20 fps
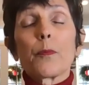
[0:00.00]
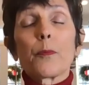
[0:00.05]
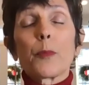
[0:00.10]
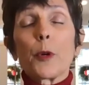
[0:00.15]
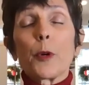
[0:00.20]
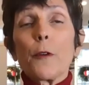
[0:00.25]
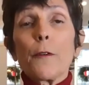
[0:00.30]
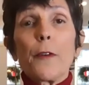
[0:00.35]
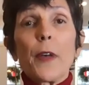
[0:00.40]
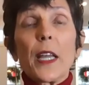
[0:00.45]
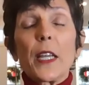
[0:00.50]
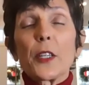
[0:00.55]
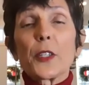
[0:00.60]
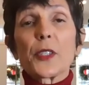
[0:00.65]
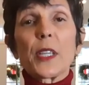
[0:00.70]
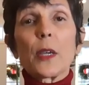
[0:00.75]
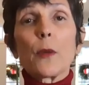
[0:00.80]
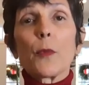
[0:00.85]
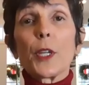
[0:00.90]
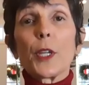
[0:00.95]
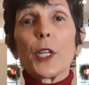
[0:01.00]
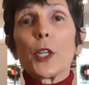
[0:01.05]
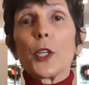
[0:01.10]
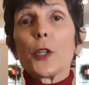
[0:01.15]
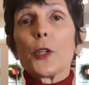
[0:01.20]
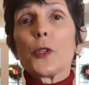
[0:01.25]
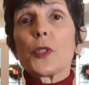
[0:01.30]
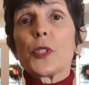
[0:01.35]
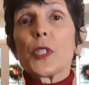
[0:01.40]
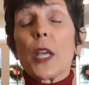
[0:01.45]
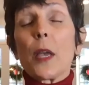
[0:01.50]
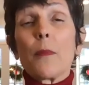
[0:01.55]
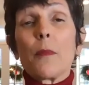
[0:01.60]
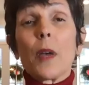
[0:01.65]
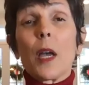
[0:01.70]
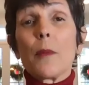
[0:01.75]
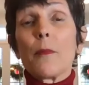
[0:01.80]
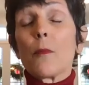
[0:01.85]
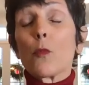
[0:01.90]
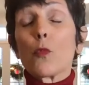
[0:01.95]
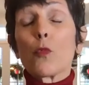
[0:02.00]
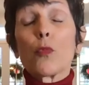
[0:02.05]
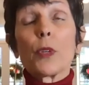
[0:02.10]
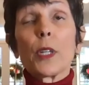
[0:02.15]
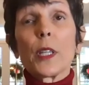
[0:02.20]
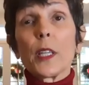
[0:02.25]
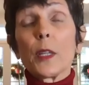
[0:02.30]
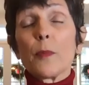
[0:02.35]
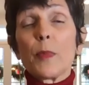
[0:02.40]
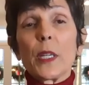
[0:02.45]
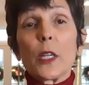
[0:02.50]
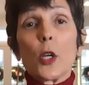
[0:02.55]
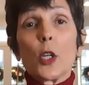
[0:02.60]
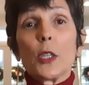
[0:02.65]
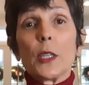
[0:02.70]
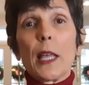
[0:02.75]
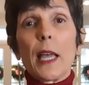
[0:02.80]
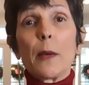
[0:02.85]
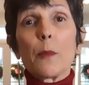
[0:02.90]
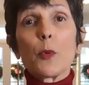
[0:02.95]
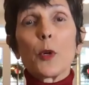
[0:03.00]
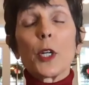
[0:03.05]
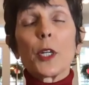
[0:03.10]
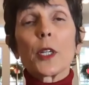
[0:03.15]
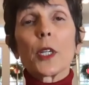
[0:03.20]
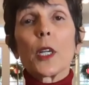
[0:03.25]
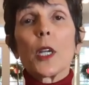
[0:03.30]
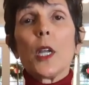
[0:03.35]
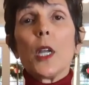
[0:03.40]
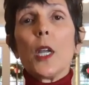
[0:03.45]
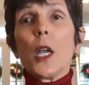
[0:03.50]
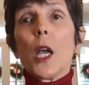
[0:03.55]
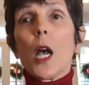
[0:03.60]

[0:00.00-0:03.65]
profiles that we use. I'm really big on lab work.